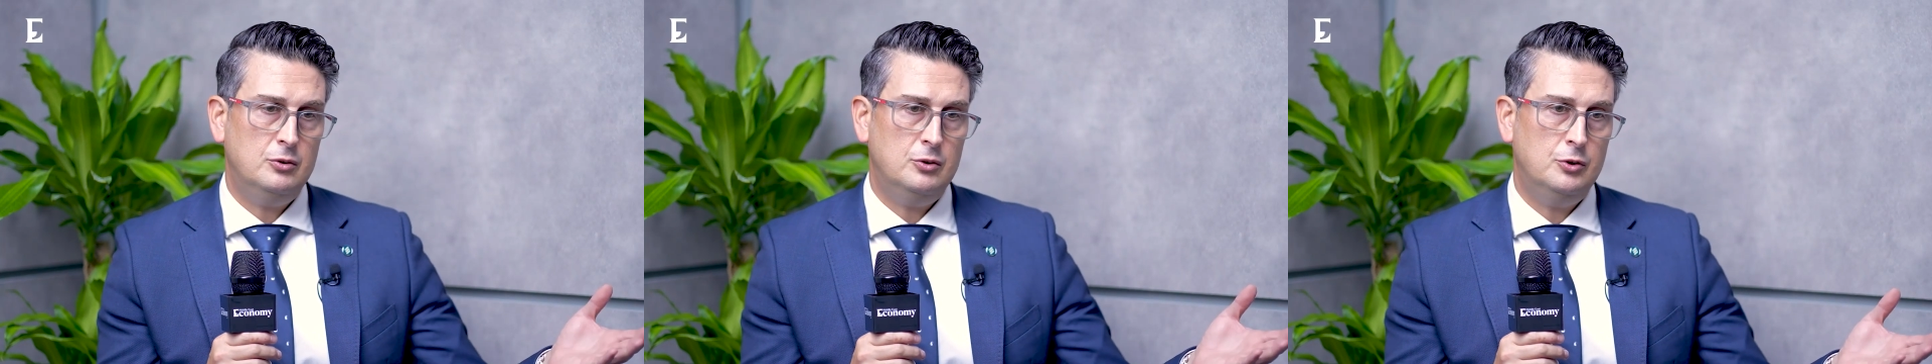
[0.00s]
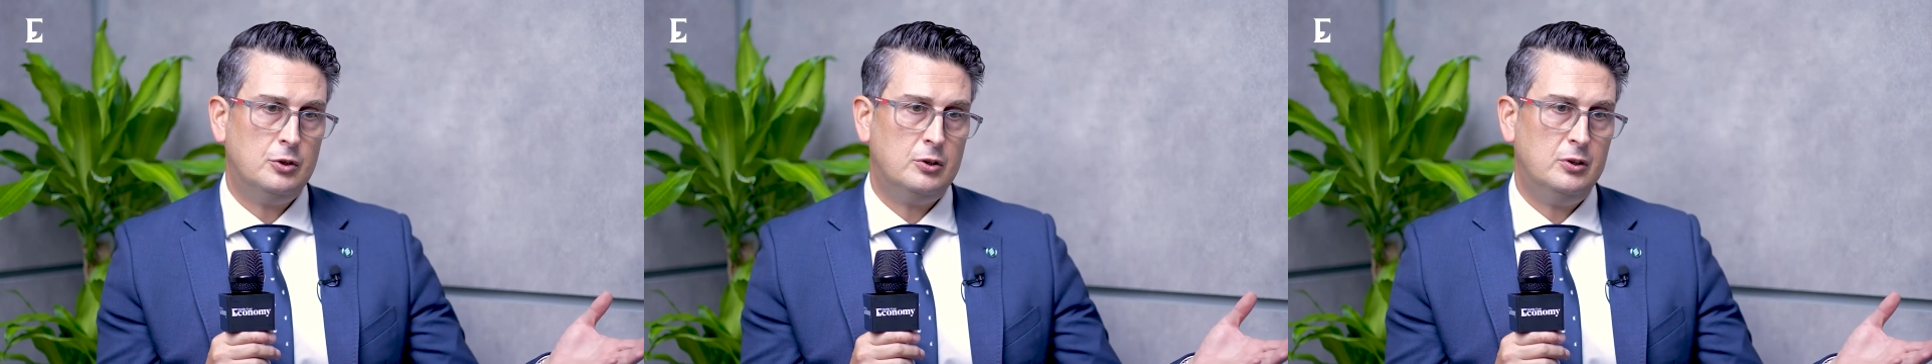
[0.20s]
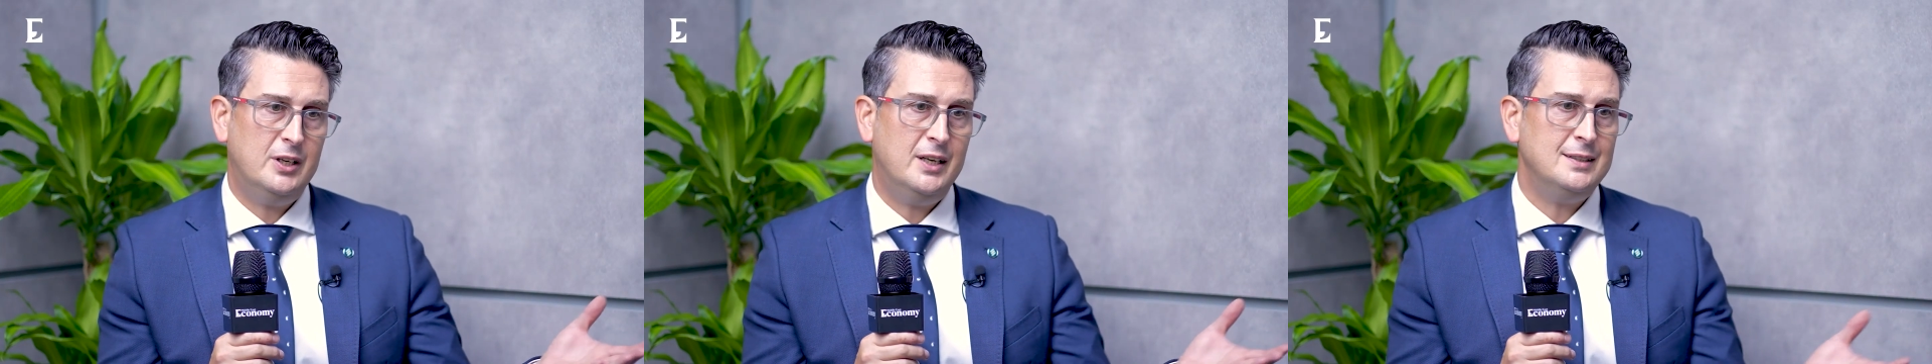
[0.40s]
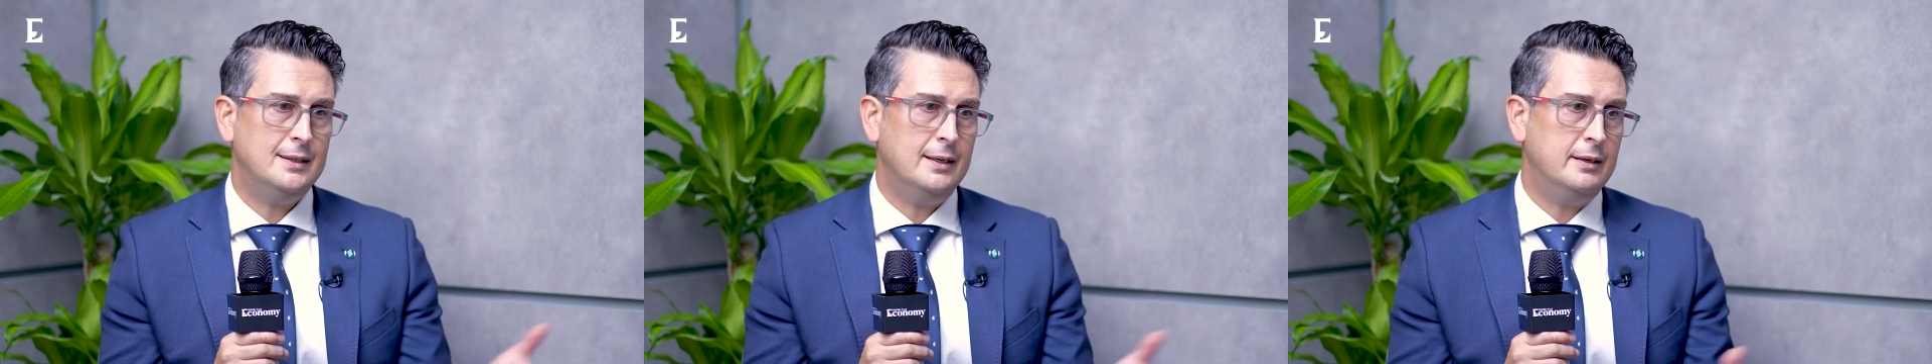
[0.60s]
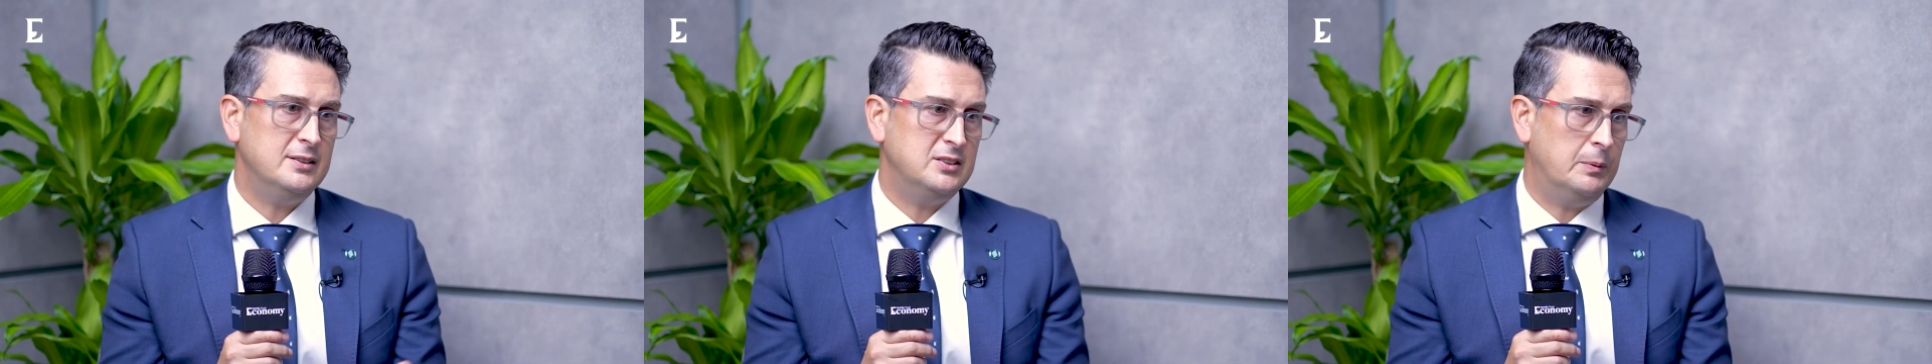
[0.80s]
you create
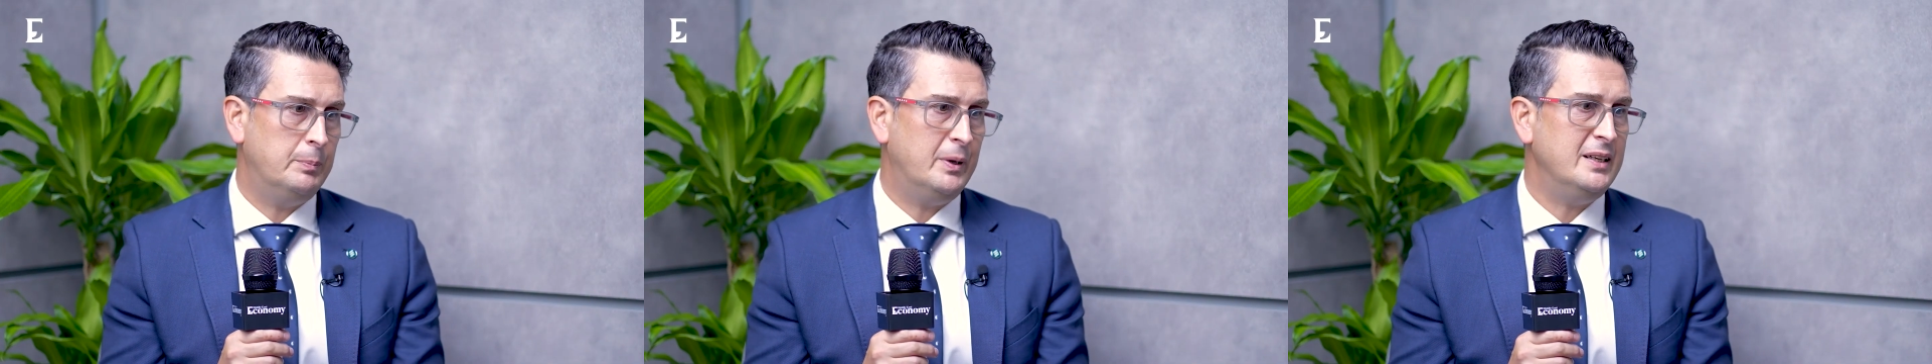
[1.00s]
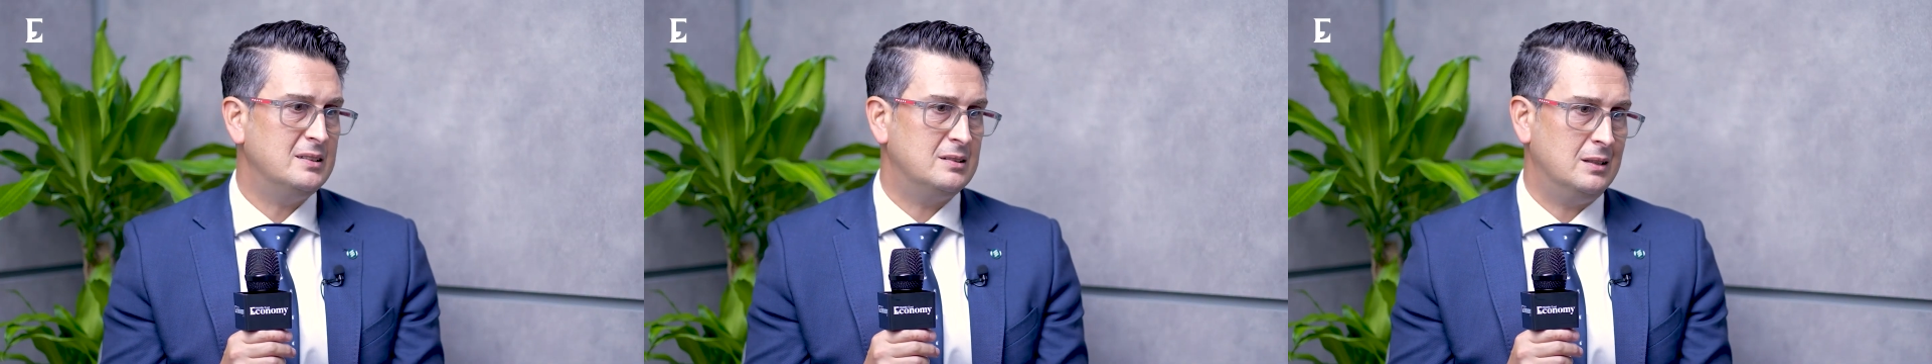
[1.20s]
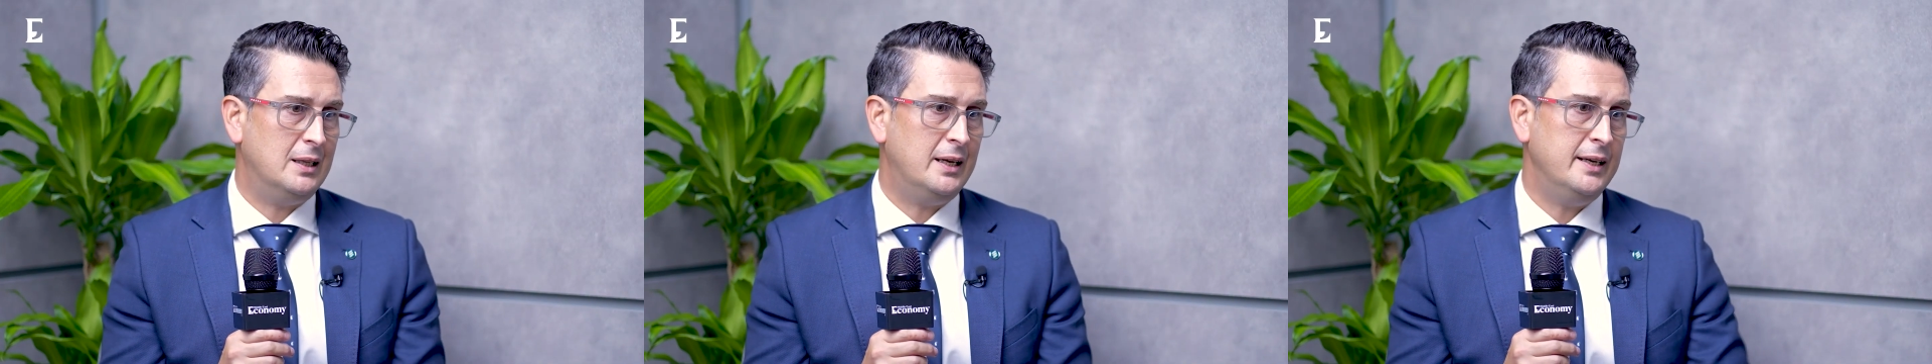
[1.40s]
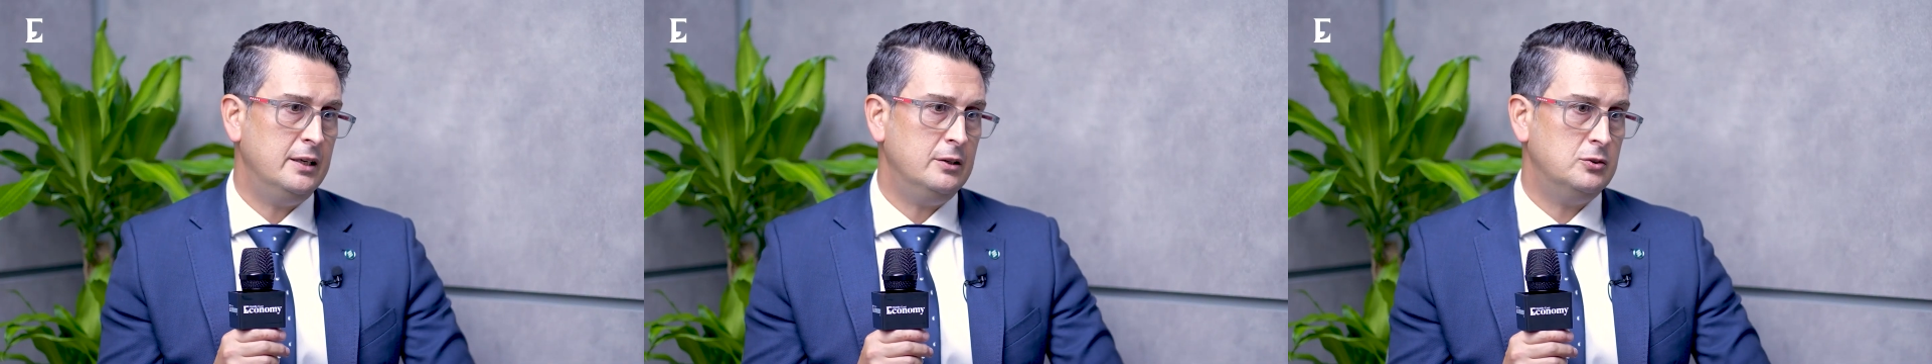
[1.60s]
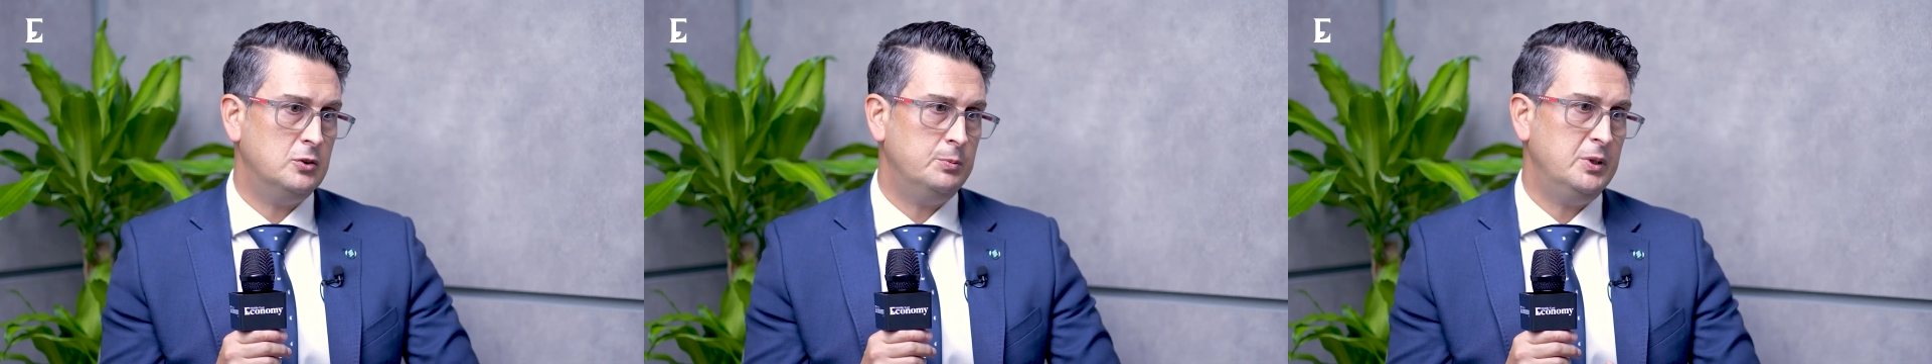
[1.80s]
that as a base
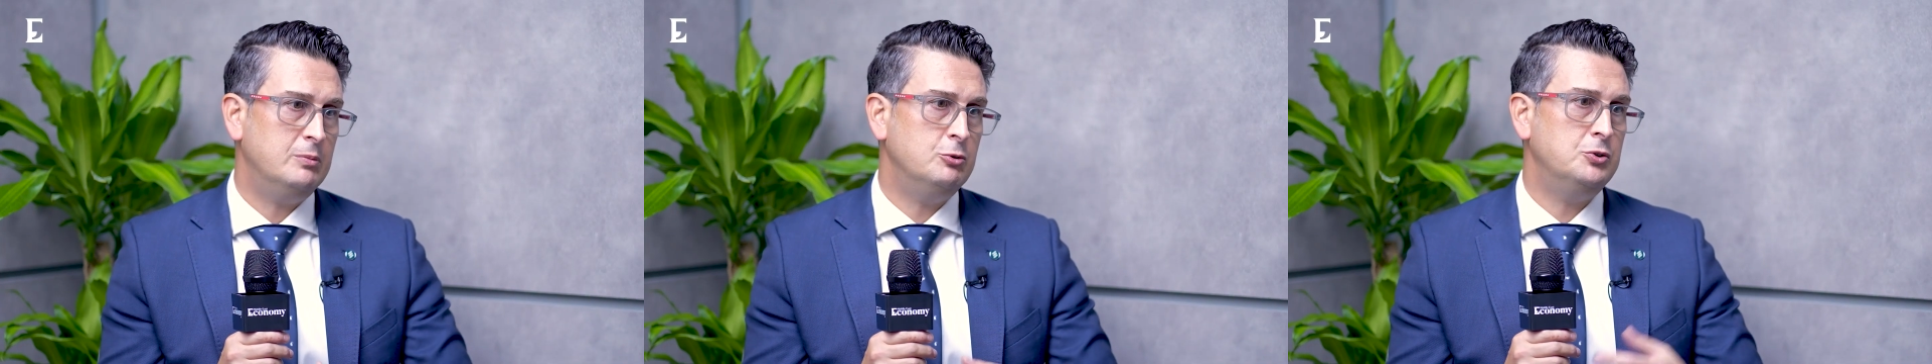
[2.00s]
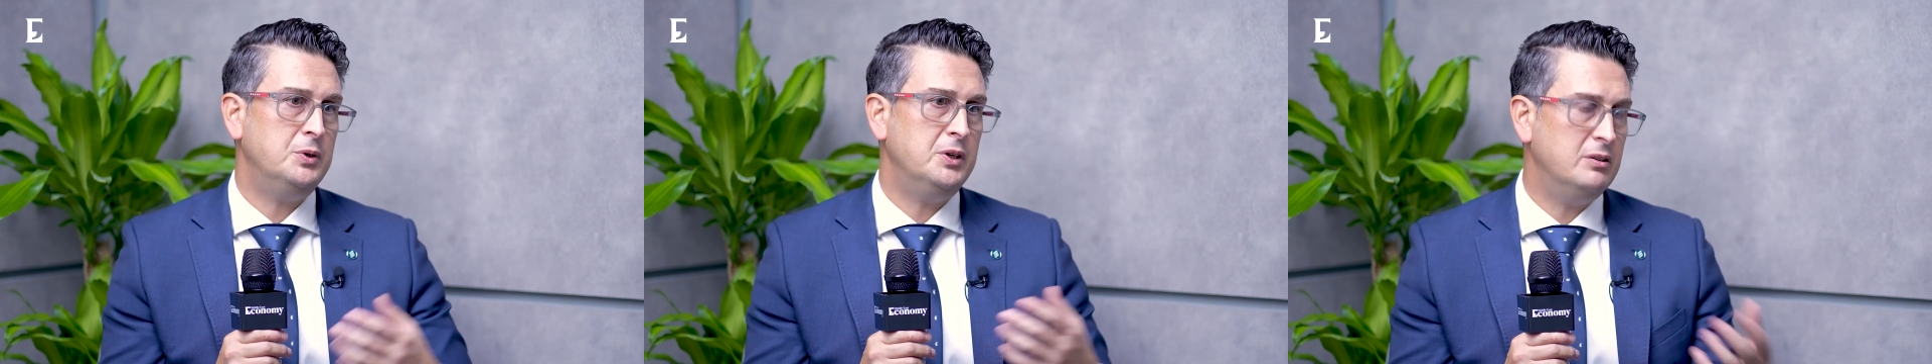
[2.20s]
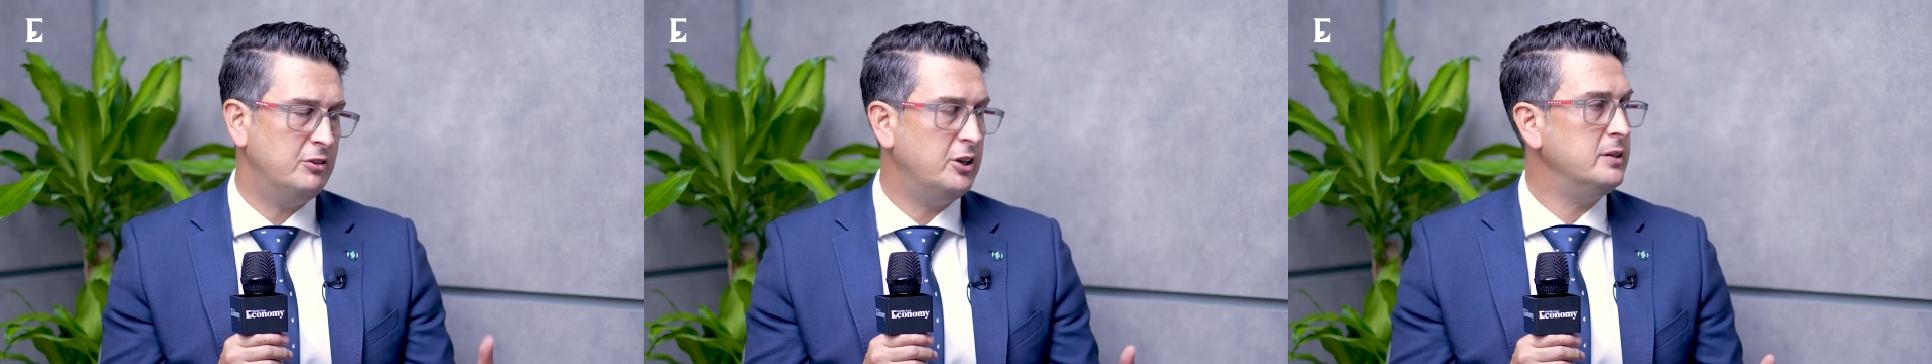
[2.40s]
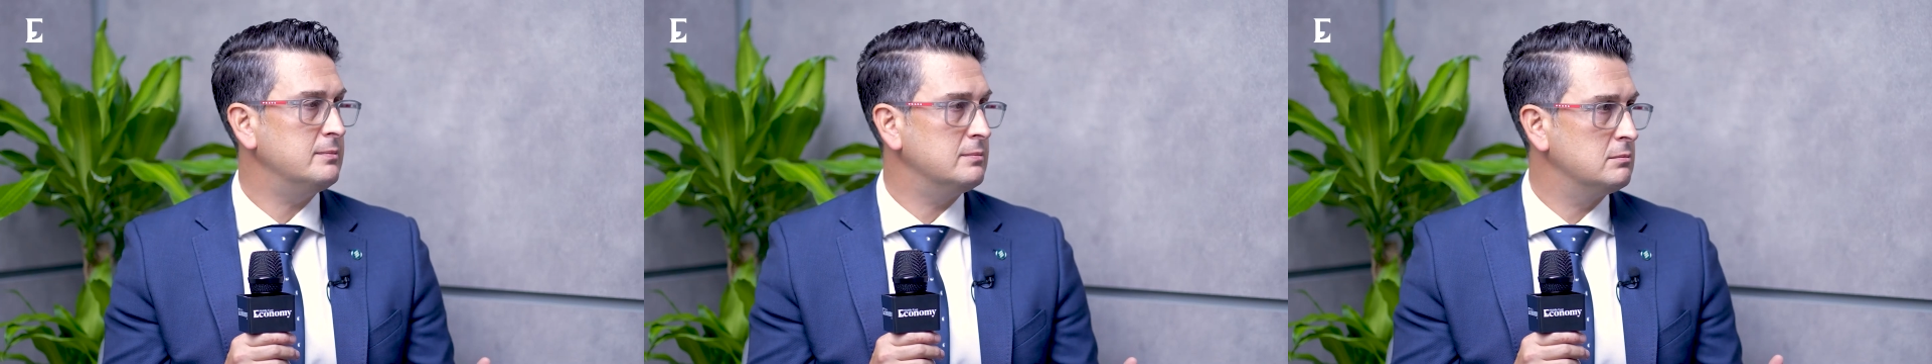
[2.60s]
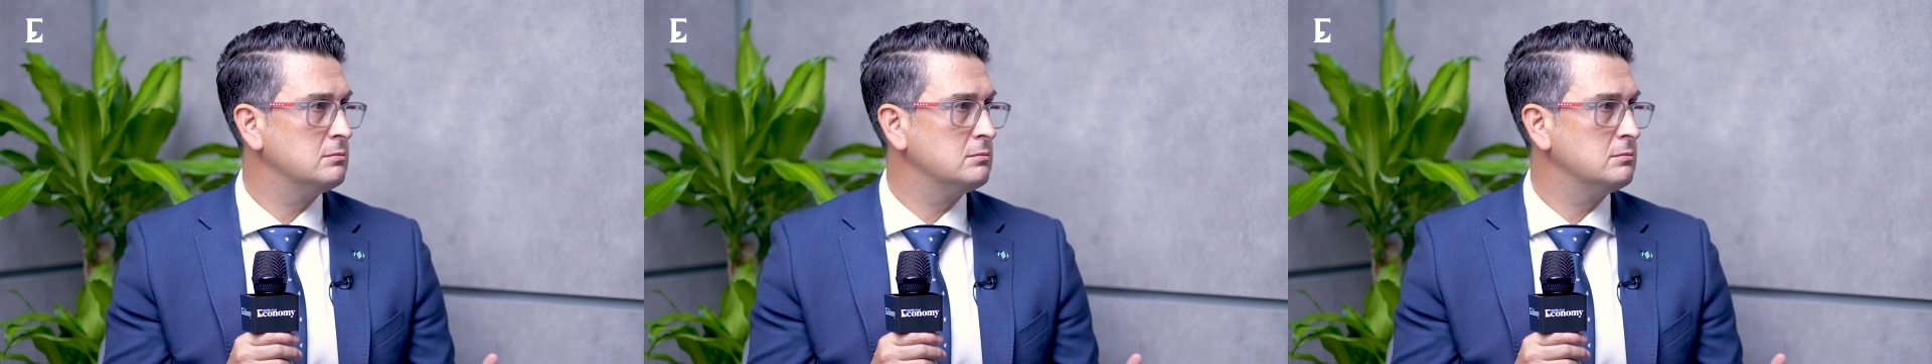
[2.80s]
layer to be able to innovate.